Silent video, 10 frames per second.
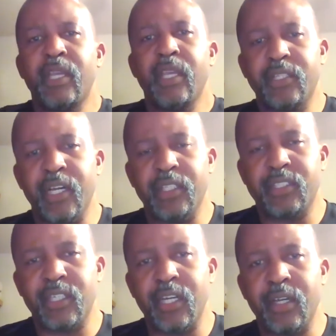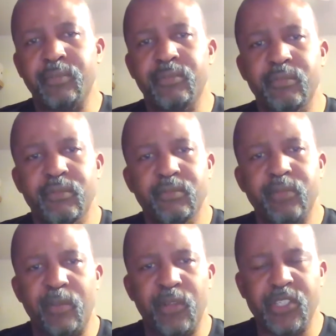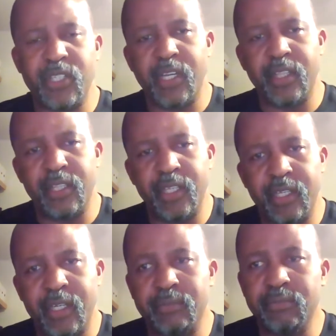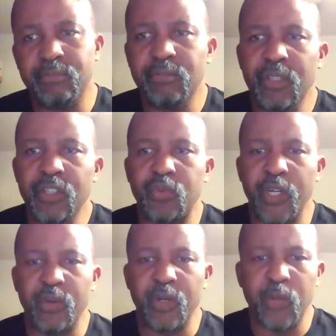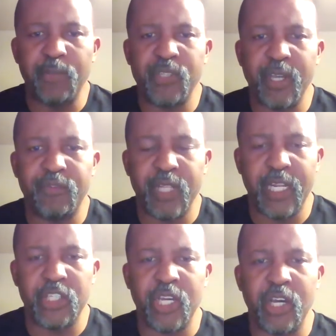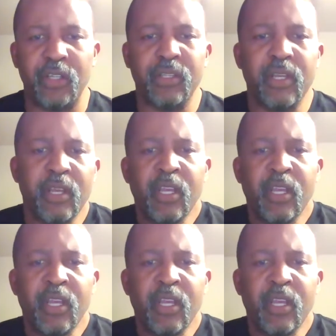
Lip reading: it got published on the Twitter and website for the NHL.